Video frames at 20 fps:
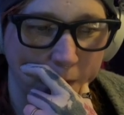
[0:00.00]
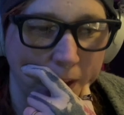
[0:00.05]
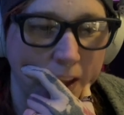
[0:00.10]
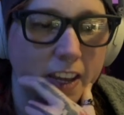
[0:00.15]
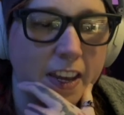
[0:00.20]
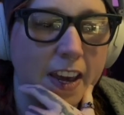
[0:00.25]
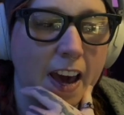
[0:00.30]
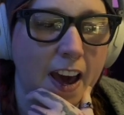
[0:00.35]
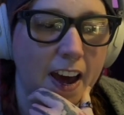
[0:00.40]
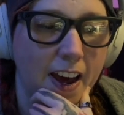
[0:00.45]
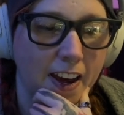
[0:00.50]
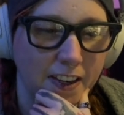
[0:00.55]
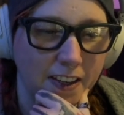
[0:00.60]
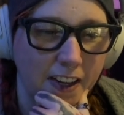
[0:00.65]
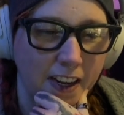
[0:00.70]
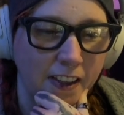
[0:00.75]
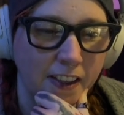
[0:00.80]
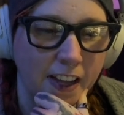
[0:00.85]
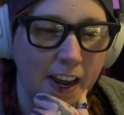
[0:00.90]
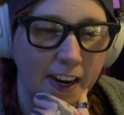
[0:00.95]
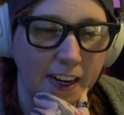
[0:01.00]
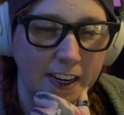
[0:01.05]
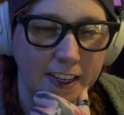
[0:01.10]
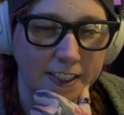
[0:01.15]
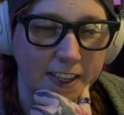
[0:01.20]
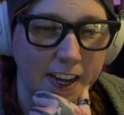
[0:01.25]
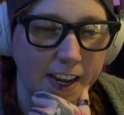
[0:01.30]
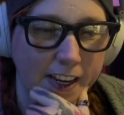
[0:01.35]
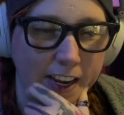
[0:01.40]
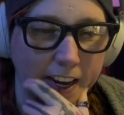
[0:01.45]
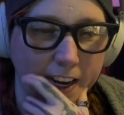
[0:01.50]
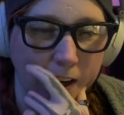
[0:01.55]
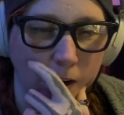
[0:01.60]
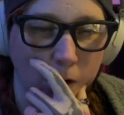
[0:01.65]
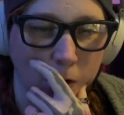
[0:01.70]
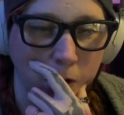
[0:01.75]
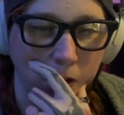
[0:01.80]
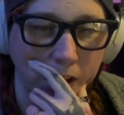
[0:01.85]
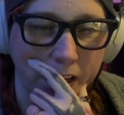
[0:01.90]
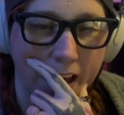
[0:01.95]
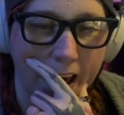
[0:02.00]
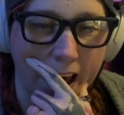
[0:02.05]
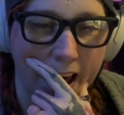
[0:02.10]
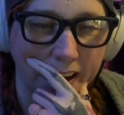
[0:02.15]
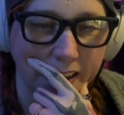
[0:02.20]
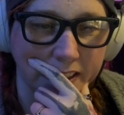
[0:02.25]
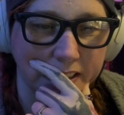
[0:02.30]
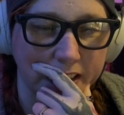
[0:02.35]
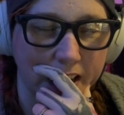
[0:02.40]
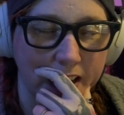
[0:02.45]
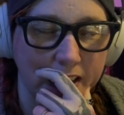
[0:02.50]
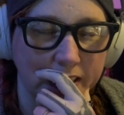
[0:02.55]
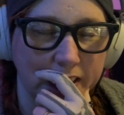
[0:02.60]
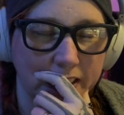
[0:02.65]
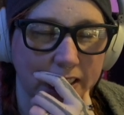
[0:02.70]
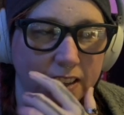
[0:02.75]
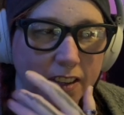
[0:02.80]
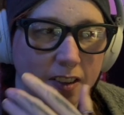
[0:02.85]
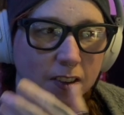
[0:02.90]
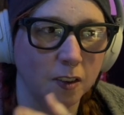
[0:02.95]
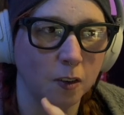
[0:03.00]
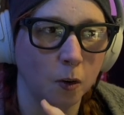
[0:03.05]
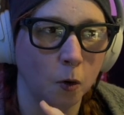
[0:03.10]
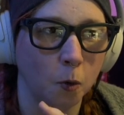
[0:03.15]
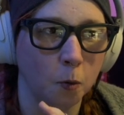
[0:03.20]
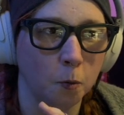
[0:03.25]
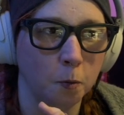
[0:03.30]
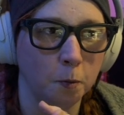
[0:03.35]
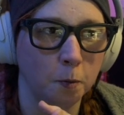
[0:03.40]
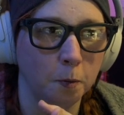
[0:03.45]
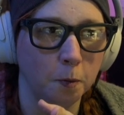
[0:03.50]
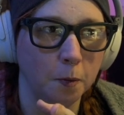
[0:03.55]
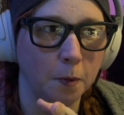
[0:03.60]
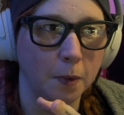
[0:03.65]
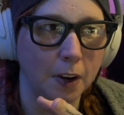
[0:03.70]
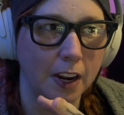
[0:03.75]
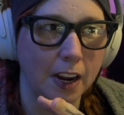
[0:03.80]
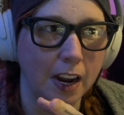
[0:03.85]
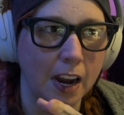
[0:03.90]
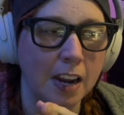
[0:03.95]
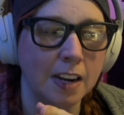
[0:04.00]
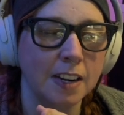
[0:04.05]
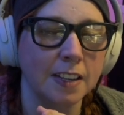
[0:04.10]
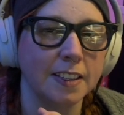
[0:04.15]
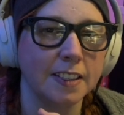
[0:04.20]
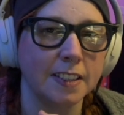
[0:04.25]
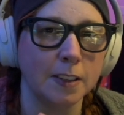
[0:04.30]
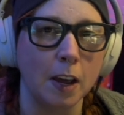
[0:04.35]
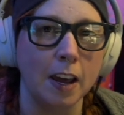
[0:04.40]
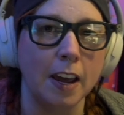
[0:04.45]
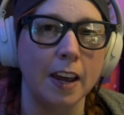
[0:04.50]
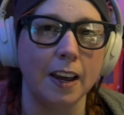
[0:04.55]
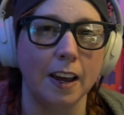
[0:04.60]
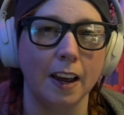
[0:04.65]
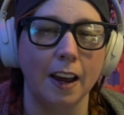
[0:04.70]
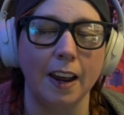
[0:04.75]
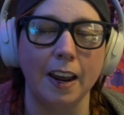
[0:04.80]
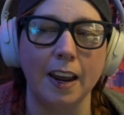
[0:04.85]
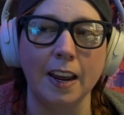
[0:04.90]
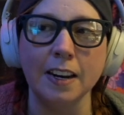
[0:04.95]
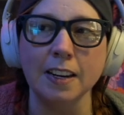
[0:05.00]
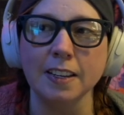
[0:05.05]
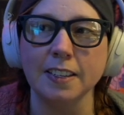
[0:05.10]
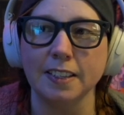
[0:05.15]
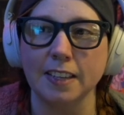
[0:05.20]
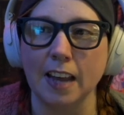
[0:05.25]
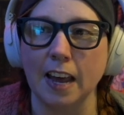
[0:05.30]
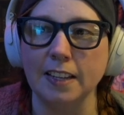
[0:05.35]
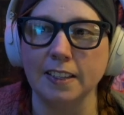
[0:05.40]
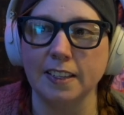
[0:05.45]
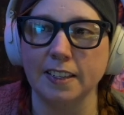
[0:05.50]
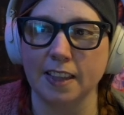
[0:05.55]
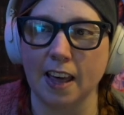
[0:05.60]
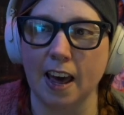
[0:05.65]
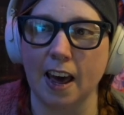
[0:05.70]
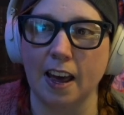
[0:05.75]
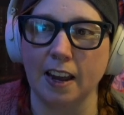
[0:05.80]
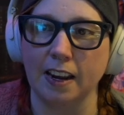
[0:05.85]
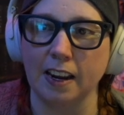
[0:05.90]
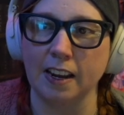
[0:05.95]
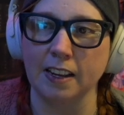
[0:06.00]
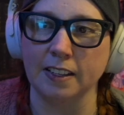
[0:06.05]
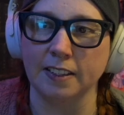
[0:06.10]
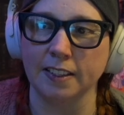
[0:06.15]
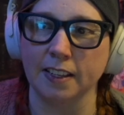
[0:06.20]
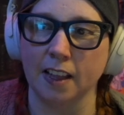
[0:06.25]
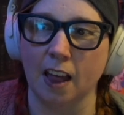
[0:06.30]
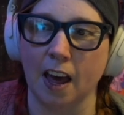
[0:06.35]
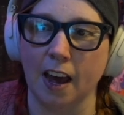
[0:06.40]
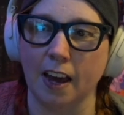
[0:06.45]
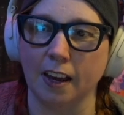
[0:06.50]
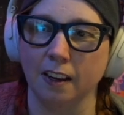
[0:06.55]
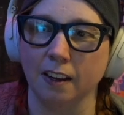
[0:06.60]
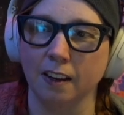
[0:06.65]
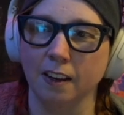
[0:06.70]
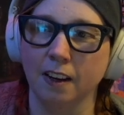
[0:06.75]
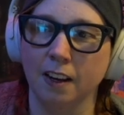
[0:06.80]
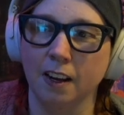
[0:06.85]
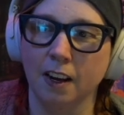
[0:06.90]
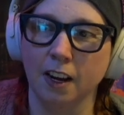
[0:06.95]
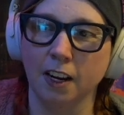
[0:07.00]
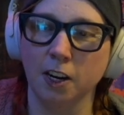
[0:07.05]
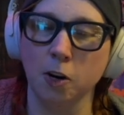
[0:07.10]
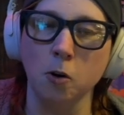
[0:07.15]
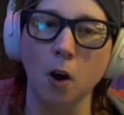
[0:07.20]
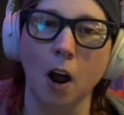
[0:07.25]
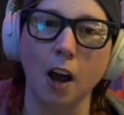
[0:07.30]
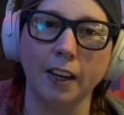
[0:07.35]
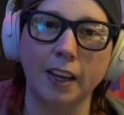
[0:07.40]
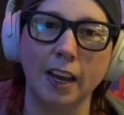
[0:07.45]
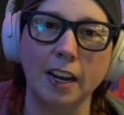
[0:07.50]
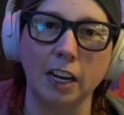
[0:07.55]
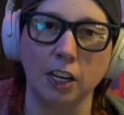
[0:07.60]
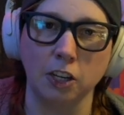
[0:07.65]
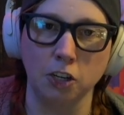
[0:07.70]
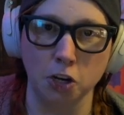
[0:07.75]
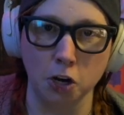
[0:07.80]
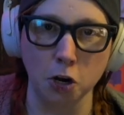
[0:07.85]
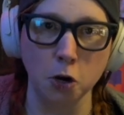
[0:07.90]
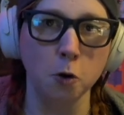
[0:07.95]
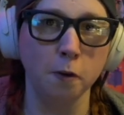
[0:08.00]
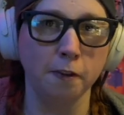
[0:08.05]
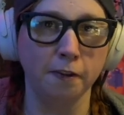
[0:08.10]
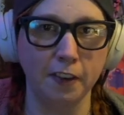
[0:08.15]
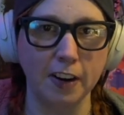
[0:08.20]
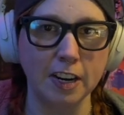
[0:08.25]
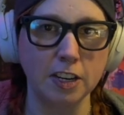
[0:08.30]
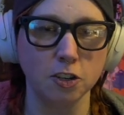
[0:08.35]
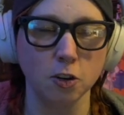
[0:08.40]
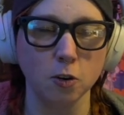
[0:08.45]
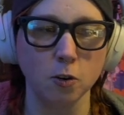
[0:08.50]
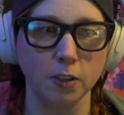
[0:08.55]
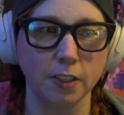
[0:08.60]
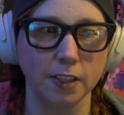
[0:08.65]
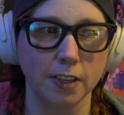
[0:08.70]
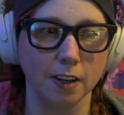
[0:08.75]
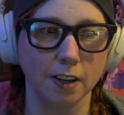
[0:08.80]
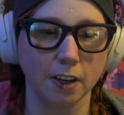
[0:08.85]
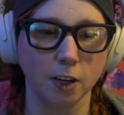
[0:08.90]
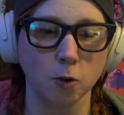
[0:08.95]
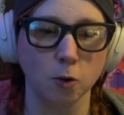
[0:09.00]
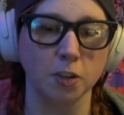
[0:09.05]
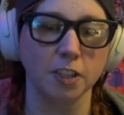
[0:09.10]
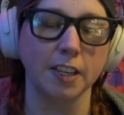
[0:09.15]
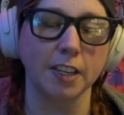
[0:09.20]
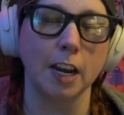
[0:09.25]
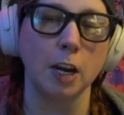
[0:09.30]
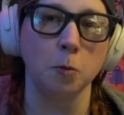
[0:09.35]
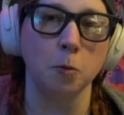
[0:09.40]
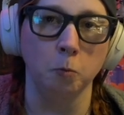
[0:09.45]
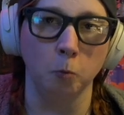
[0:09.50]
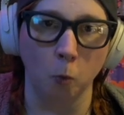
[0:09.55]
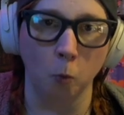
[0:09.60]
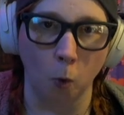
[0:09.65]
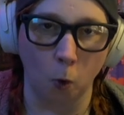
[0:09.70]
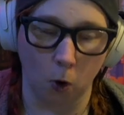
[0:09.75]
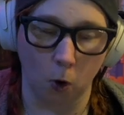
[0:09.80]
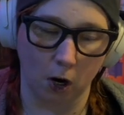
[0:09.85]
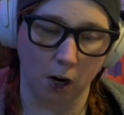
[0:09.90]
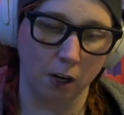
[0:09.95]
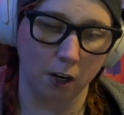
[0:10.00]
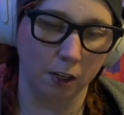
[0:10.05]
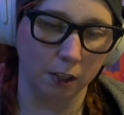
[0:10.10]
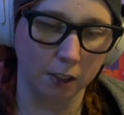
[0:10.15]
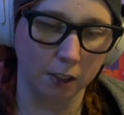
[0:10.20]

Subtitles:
Yeah, Elaine, it's like getting early access in a sense that it's like you're not getting new features, you're just getting more.